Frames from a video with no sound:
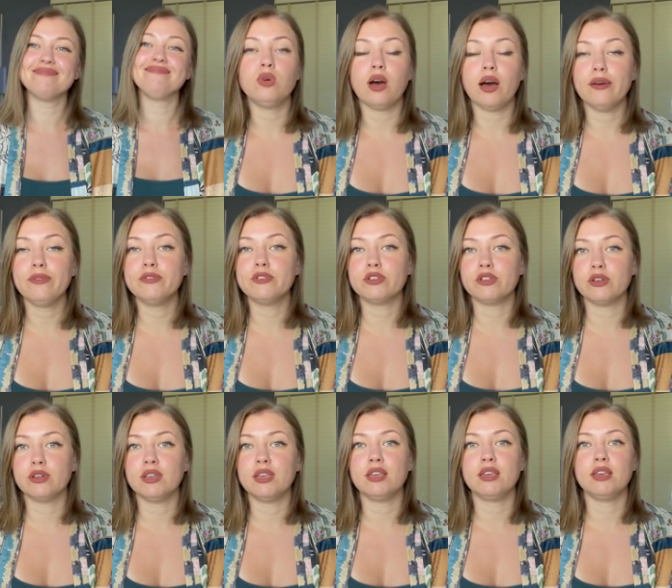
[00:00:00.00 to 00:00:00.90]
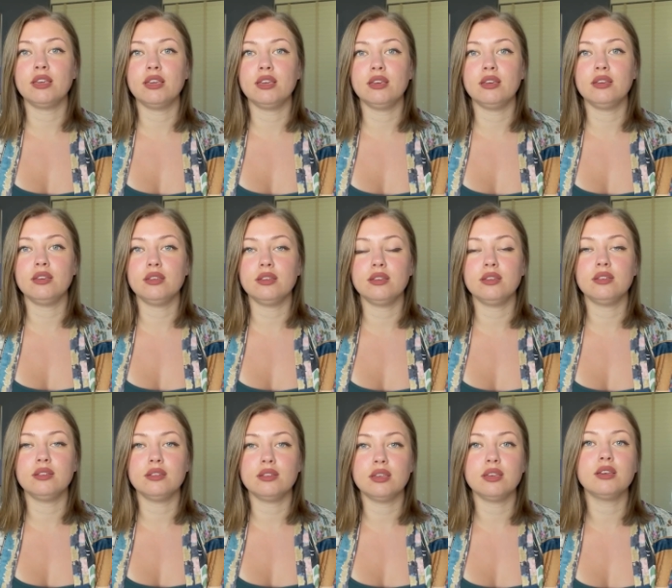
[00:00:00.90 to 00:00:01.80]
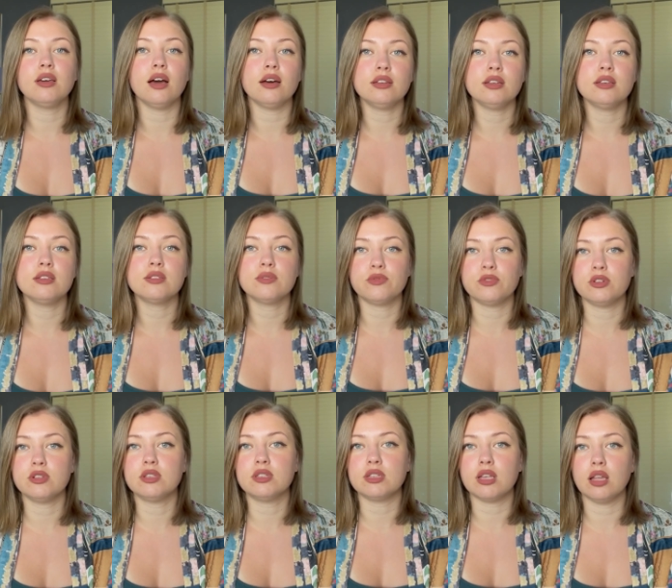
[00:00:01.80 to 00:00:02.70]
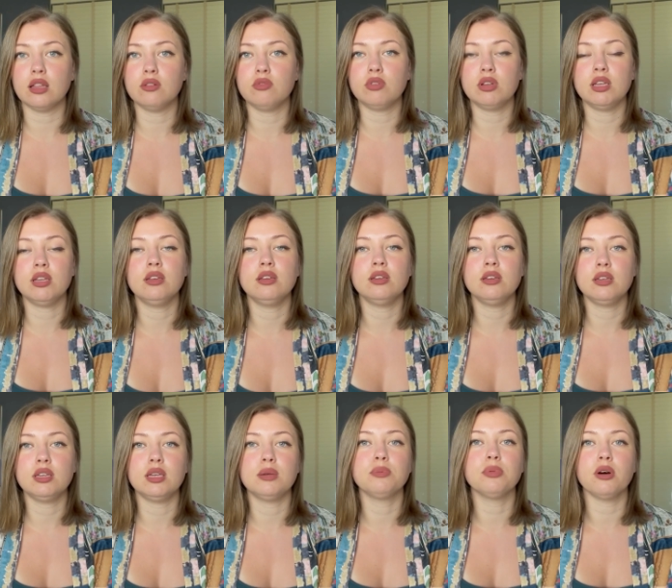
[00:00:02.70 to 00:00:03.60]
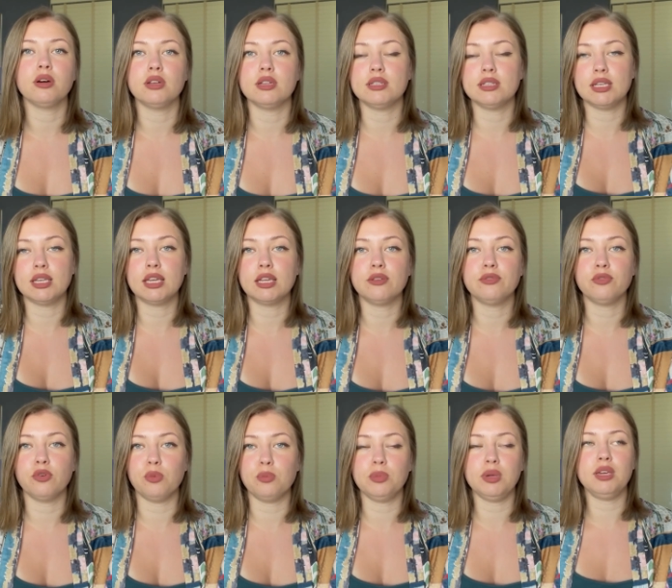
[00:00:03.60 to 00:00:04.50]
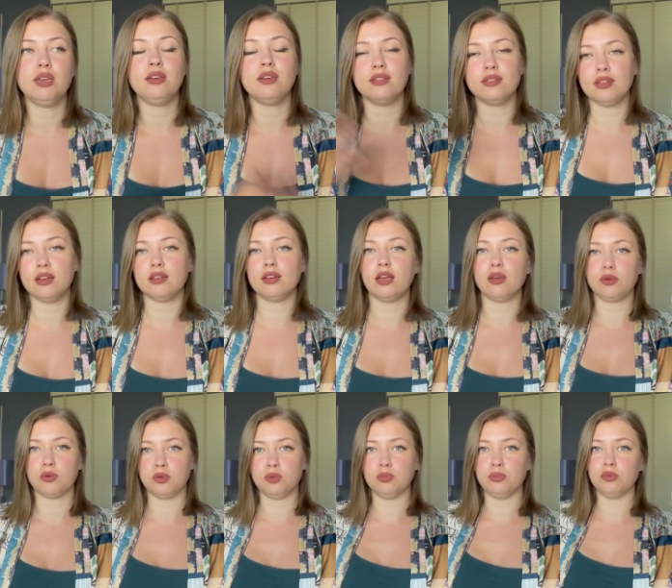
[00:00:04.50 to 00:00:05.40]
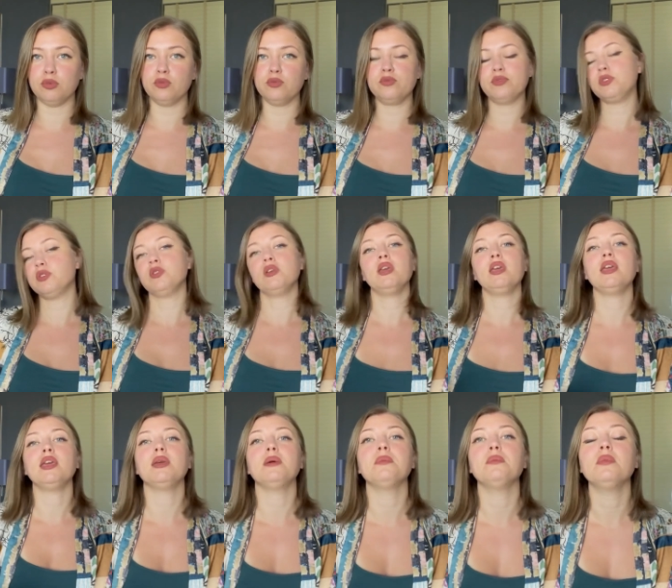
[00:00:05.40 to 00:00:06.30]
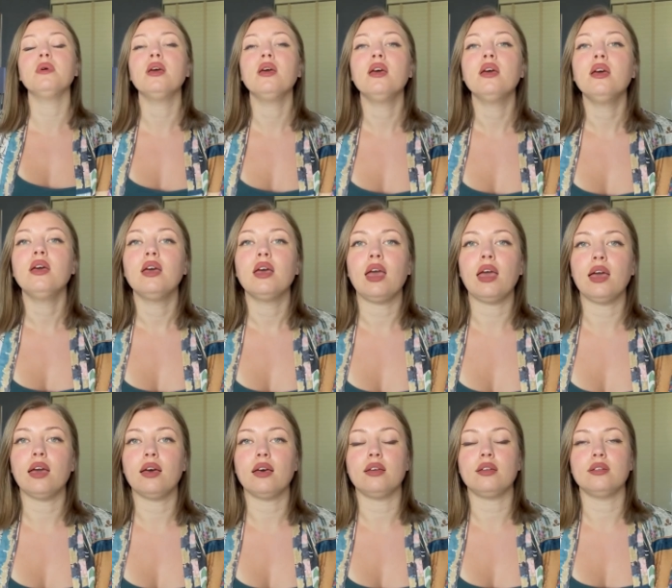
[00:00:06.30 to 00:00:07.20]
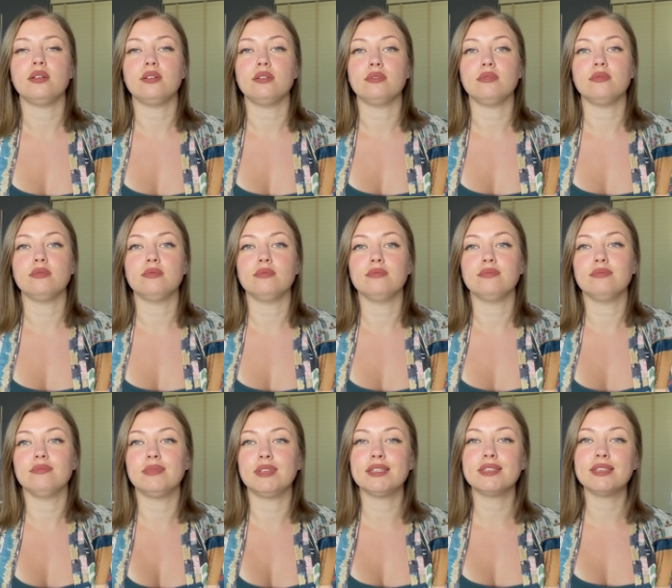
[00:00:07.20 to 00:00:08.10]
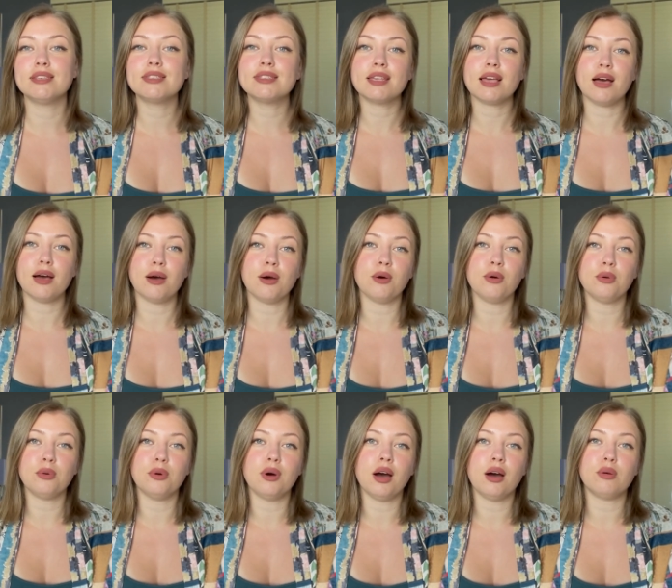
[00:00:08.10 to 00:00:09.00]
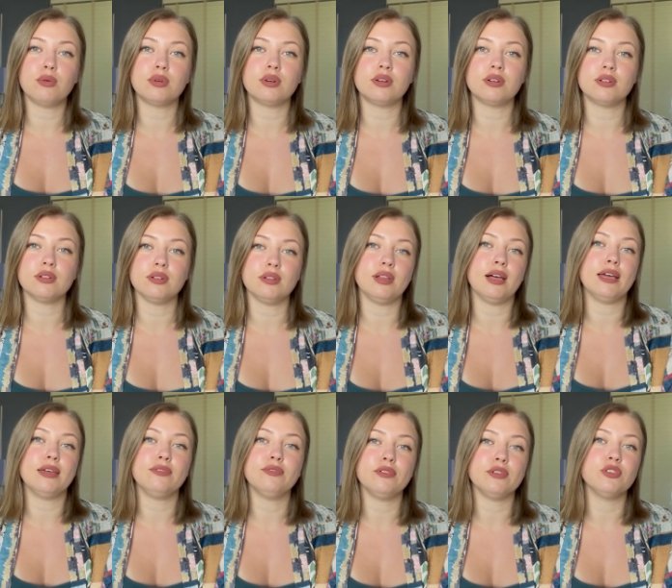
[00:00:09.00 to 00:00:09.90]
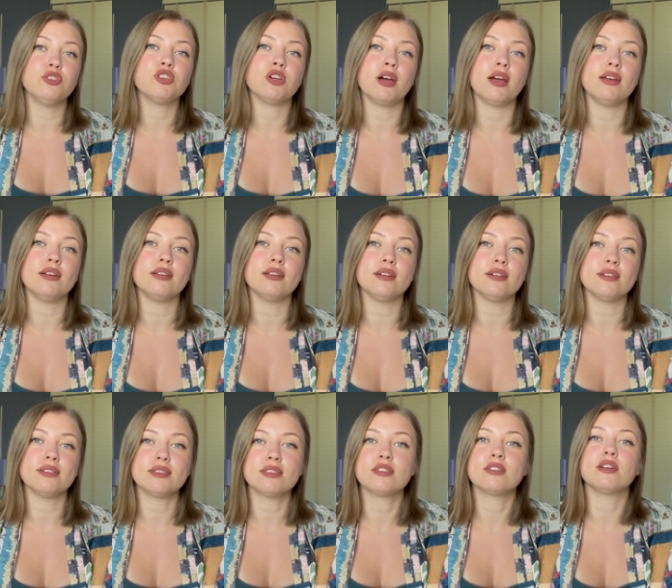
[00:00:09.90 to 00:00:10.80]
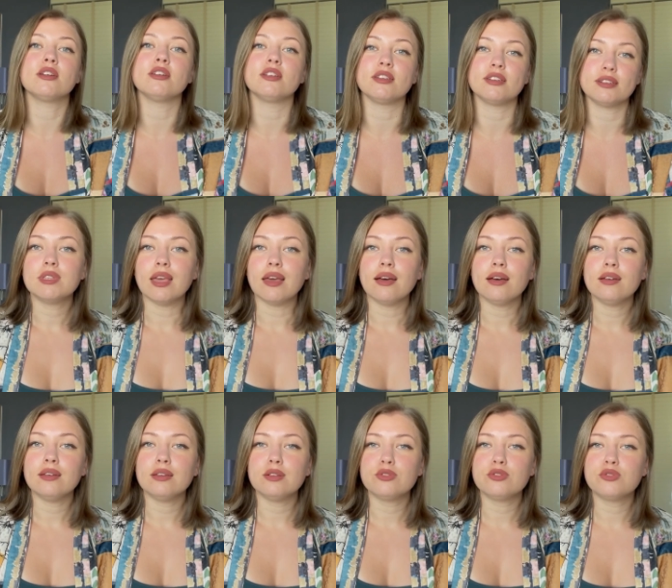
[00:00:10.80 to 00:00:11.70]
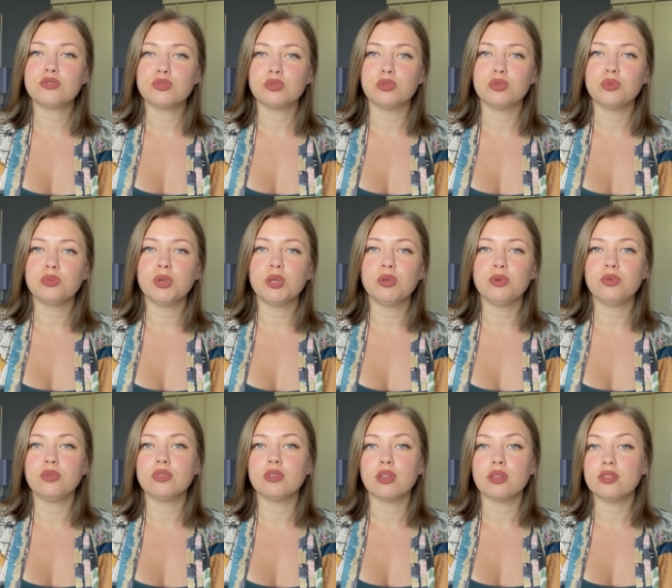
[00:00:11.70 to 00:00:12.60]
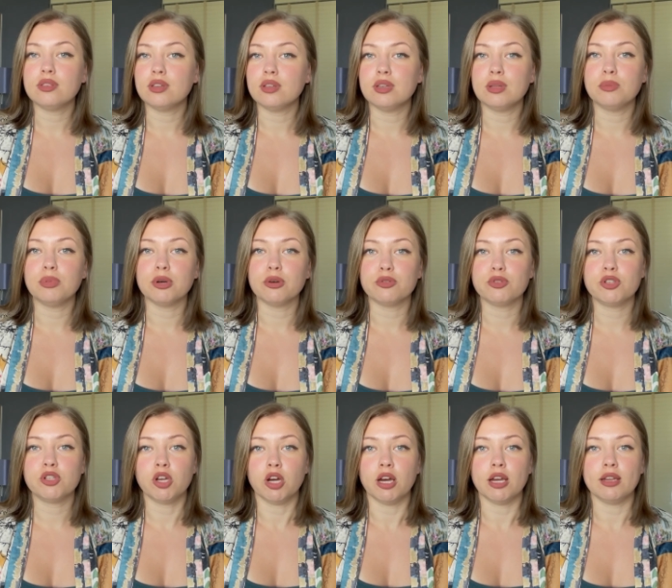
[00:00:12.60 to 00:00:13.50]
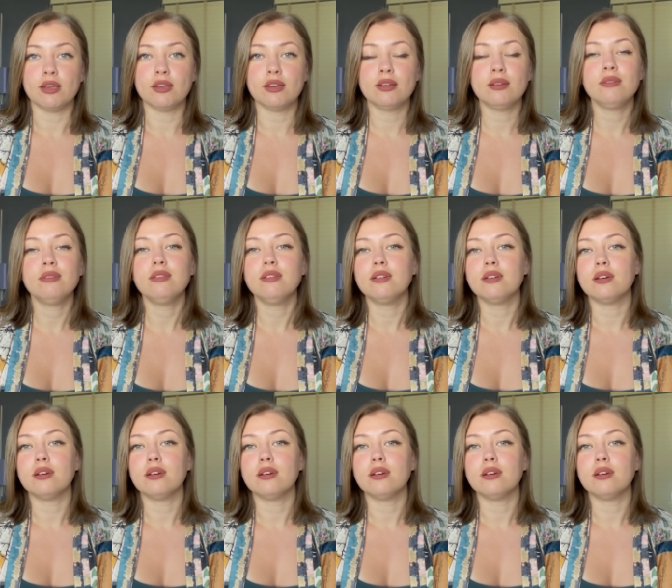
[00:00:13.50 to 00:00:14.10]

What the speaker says: After he got his first salary, he bought a ticket for me, and then I could move to him. And this is how our life in China started. Yeah, it's true, we knew nothing about China.